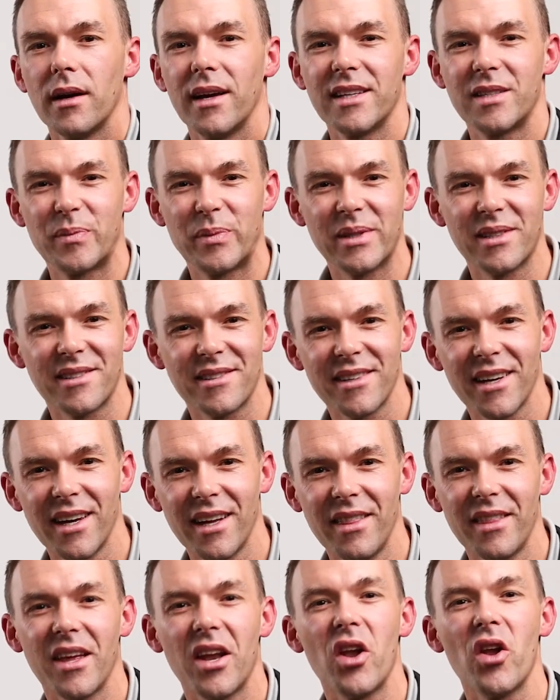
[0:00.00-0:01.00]
It's been
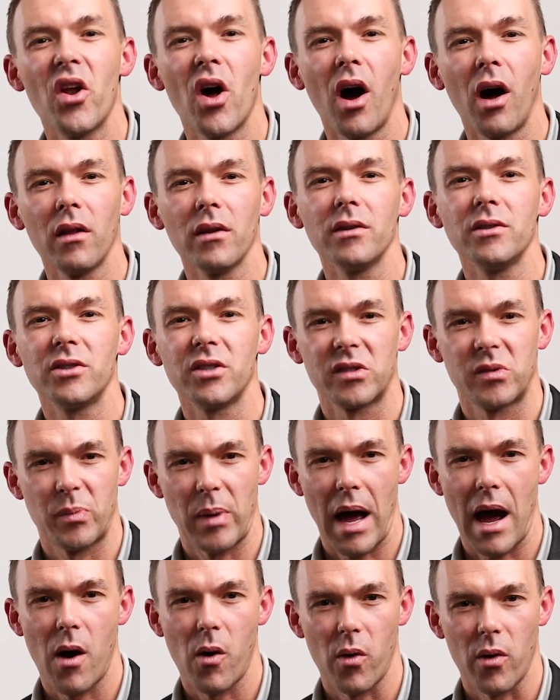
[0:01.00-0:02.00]
said that knowledge is
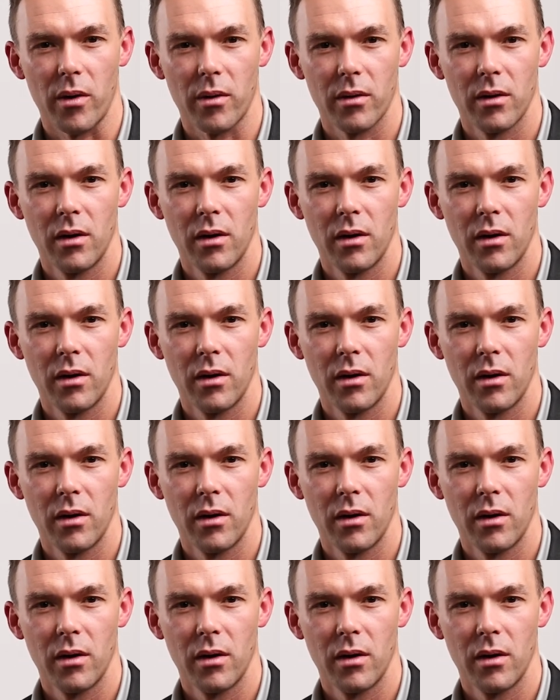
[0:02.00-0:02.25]
power.